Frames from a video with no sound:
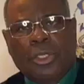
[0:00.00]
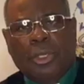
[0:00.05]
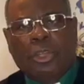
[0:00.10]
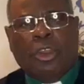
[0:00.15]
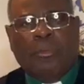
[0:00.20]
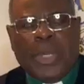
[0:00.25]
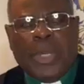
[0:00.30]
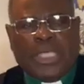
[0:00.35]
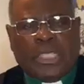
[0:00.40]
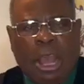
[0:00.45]
You're
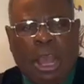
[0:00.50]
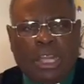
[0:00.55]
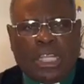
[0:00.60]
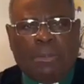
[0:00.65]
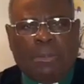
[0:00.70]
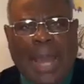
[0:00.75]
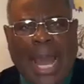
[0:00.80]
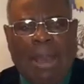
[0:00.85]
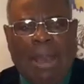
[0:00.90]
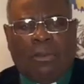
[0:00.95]
going to be talked
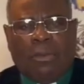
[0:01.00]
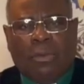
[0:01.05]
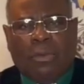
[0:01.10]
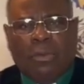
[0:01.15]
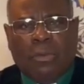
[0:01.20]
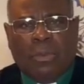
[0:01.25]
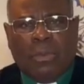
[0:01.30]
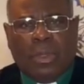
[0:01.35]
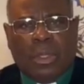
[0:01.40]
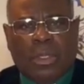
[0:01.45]
about.
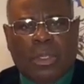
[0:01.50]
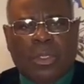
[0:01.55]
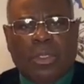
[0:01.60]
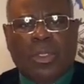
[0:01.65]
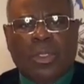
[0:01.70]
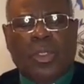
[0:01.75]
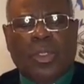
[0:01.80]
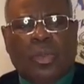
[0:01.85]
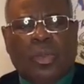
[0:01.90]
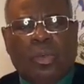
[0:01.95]

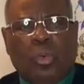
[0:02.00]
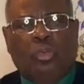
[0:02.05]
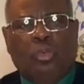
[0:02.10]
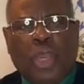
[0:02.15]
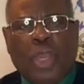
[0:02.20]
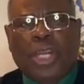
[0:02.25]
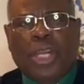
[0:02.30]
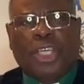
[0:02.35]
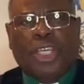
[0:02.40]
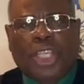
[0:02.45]

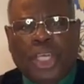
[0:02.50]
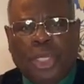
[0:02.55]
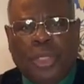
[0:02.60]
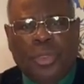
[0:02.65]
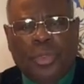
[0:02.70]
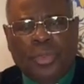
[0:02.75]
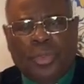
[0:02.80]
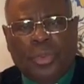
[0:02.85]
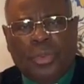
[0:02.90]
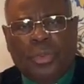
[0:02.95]

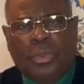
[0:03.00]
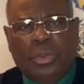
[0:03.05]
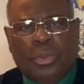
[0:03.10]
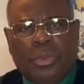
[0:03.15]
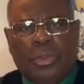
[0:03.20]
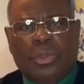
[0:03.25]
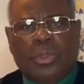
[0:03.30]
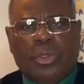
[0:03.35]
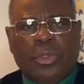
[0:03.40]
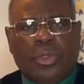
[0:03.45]
Ridicule.
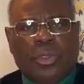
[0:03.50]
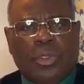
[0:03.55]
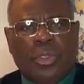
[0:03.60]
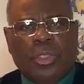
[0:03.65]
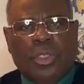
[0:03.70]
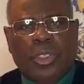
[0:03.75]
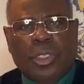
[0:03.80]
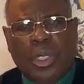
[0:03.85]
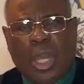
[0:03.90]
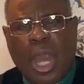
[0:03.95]

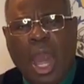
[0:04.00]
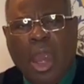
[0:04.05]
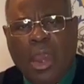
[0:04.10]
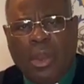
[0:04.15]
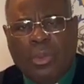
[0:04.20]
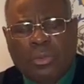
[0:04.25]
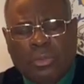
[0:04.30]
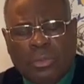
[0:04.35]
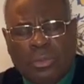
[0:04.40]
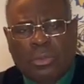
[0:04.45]

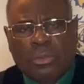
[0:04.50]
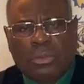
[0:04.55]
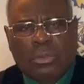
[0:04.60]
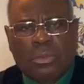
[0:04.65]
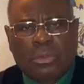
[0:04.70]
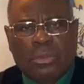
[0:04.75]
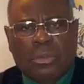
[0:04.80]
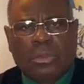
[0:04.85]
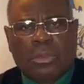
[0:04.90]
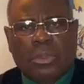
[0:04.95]
Hurt.
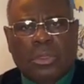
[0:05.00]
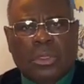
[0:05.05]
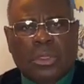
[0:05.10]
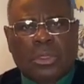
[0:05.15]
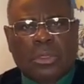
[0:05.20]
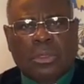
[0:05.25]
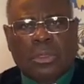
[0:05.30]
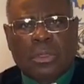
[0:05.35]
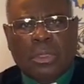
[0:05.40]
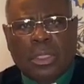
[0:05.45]

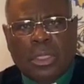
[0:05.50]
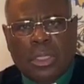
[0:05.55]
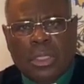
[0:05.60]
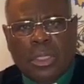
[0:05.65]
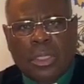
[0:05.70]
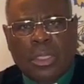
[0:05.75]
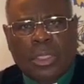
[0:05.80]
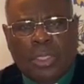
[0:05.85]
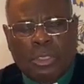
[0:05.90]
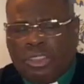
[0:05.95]

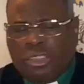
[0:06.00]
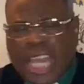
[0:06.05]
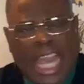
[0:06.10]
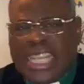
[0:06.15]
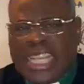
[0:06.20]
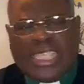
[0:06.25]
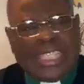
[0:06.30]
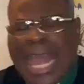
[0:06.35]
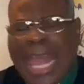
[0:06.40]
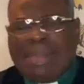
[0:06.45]
You
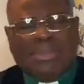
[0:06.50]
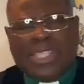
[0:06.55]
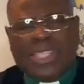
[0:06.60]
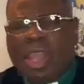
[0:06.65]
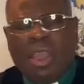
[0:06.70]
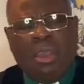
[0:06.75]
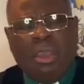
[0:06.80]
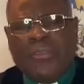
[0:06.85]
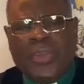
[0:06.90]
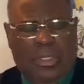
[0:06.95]
can't stop
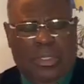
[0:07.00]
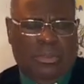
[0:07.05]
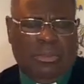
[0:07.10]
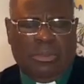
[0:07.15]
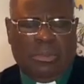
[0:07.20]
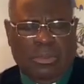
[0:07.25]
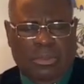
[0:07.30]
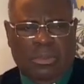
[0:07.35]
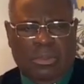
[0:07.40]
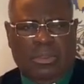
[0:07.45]
serving.
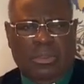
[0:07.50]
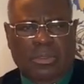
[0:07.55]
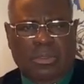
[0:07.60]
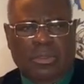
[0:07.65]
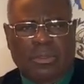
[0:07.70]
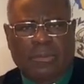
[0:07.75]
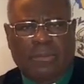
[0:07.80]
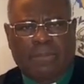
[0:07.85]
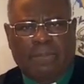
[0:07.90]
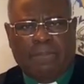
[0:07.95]

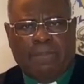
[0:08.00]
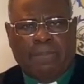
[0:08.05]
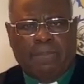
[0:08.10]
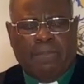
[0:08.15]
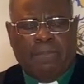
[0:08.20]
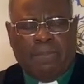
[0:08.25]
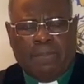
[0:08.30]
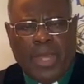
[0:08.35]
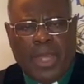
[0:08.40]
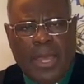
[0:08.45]

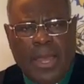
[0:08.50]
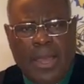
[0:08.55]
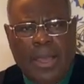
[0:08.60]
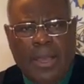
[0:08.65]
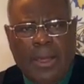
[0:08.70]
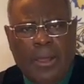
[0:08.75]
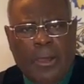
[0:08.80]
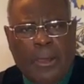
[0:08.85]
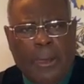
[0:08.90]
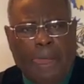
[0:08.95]

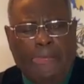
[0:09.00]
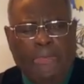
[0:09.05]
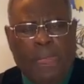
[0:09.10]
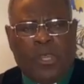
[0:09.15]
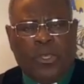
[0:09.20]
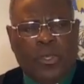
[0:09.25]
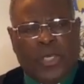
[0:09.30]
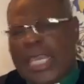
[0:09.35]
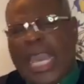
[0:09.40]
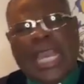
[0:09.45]
Huh?
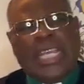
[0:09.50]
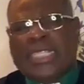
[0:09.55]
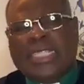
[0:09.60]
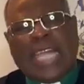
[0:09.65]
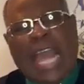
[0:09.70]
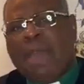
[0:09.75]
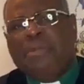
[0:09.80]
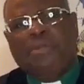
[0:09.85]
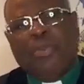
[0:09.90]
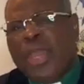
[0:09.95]
You can't
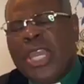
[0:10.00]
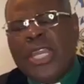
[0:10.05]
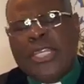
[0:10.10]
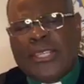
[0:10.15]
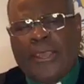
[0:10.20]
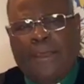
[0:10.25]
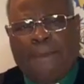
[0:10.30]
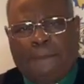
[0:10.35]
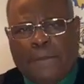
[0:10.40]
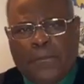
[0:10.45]
stop
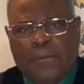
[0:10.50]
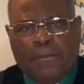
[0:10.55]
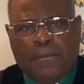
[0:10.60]
preaching.